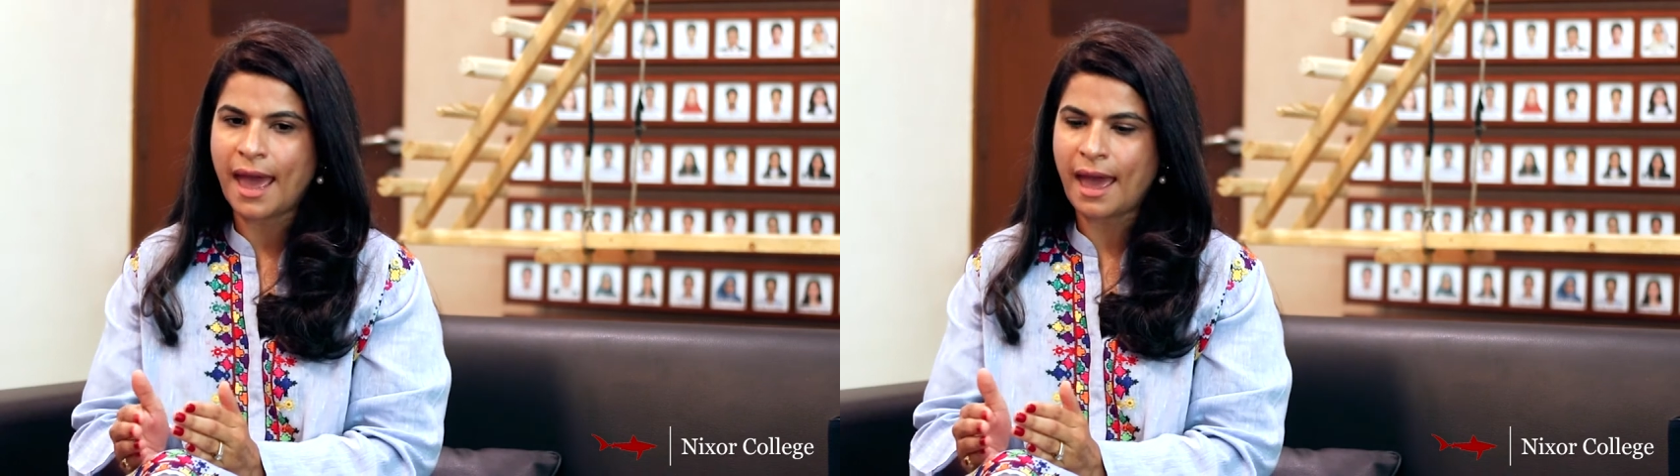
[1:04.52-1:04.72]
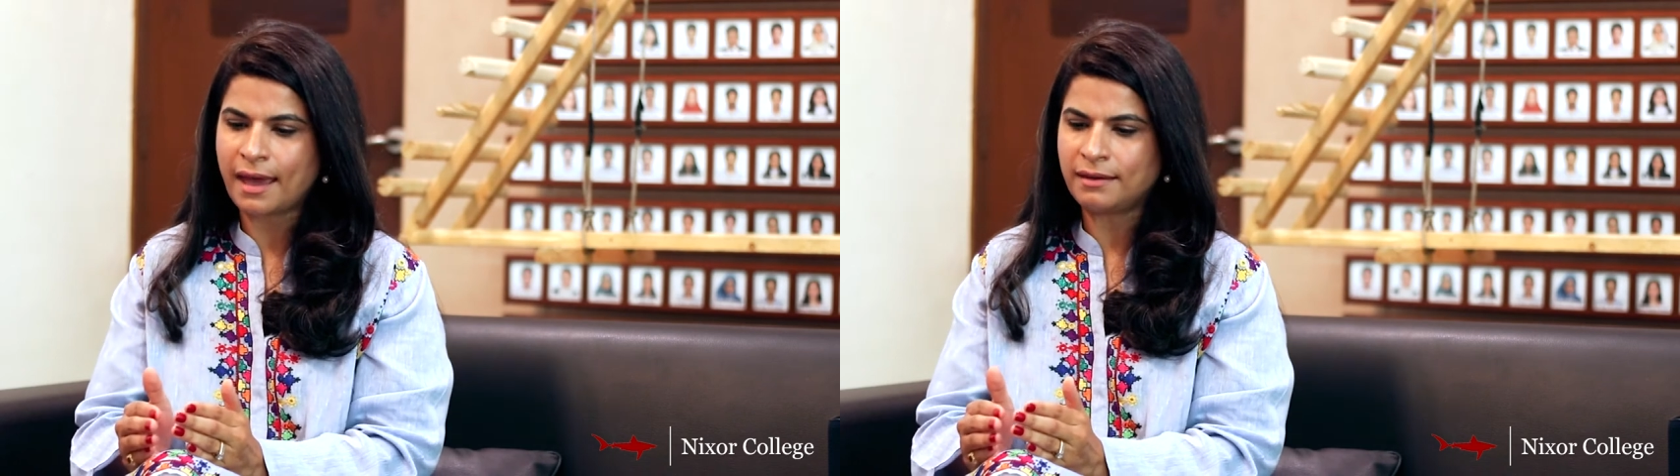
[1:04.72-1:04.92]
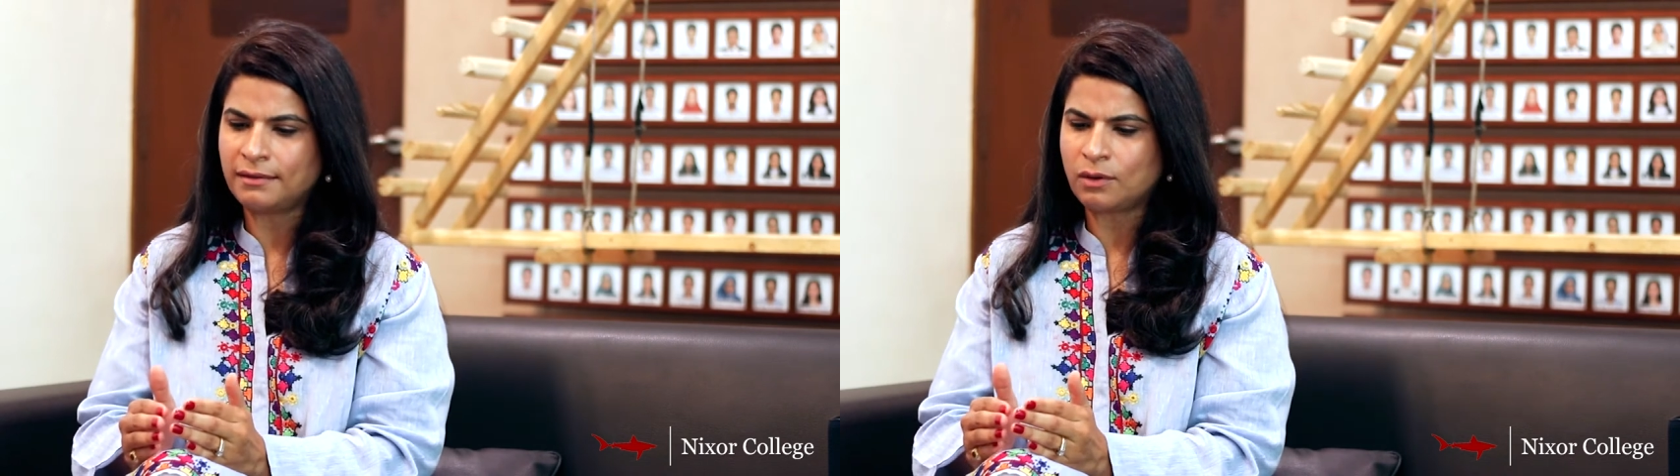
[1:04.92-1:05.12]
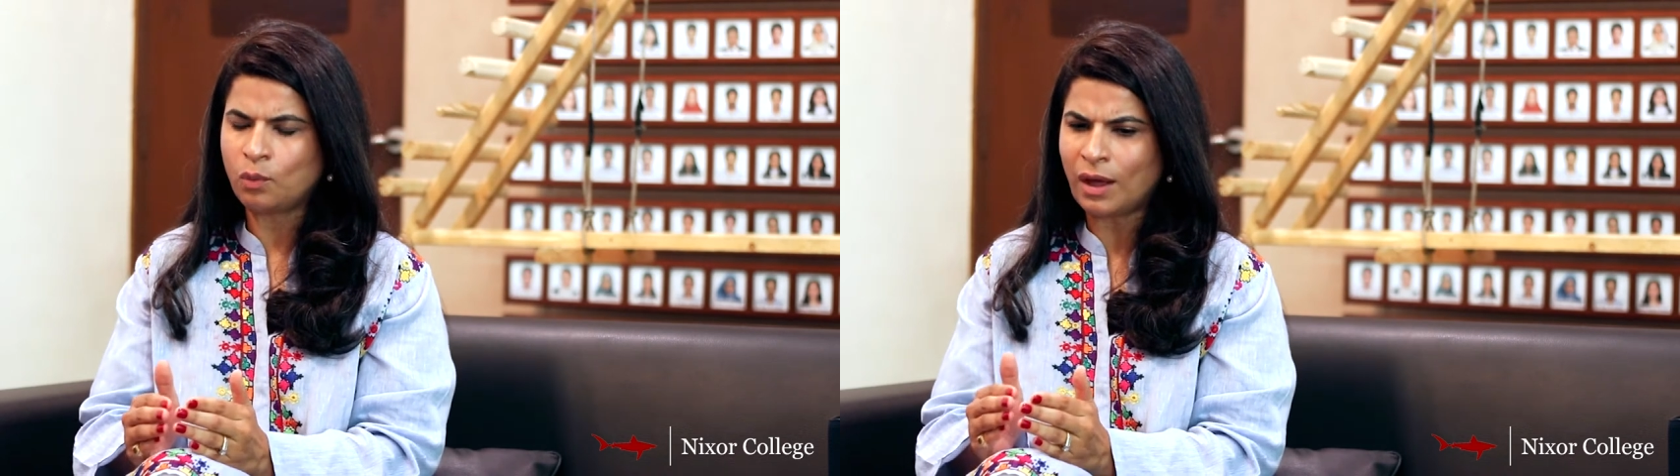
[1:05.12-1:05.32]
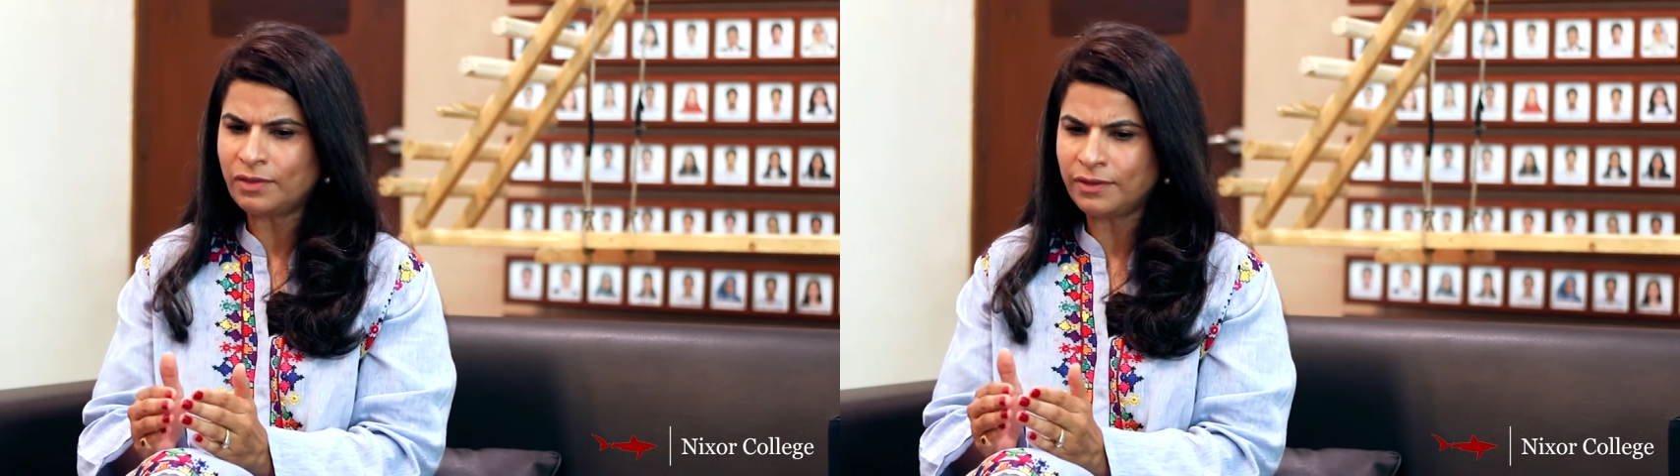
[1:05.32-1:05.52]
And
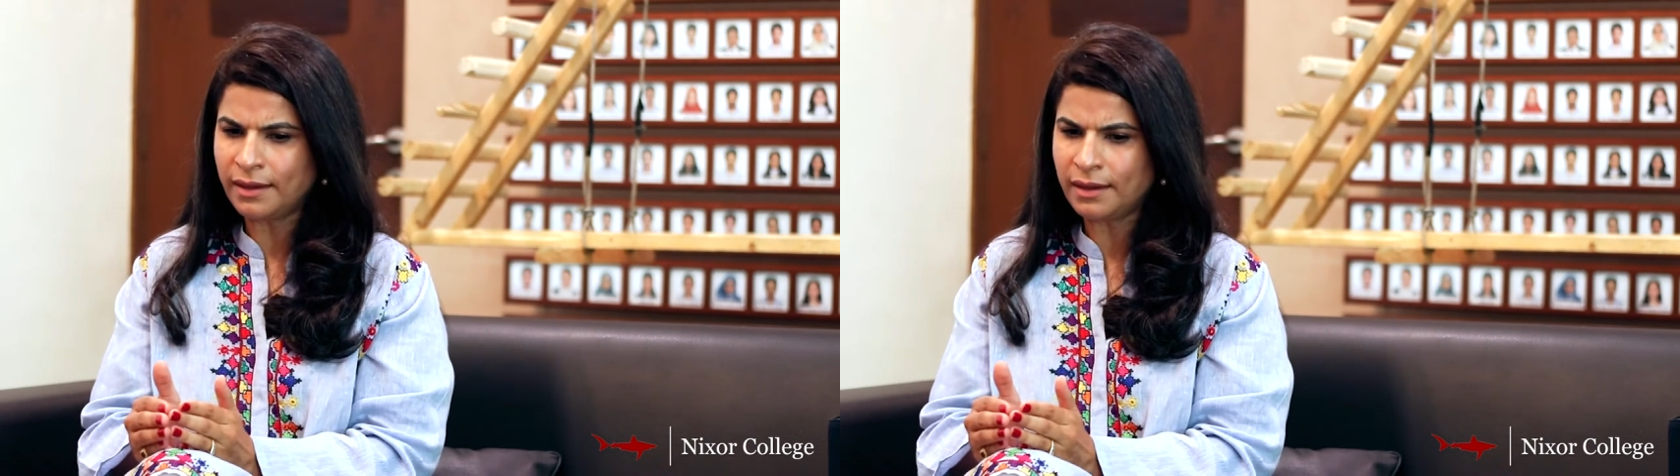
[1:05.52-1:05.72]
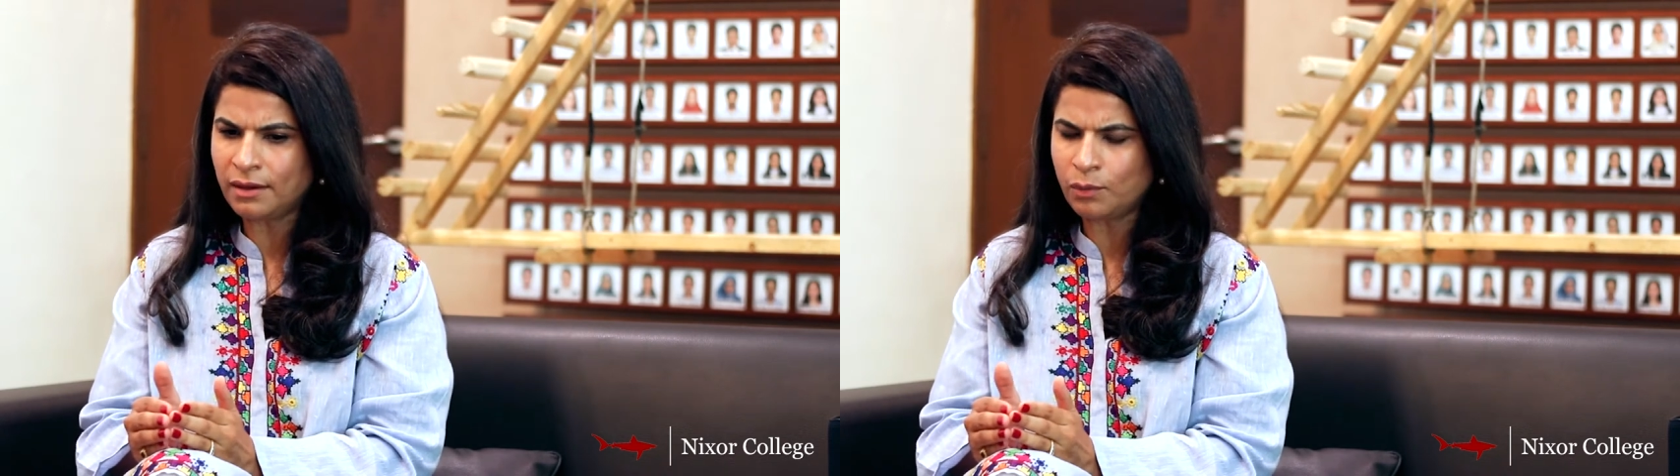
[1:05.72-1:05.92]
one thing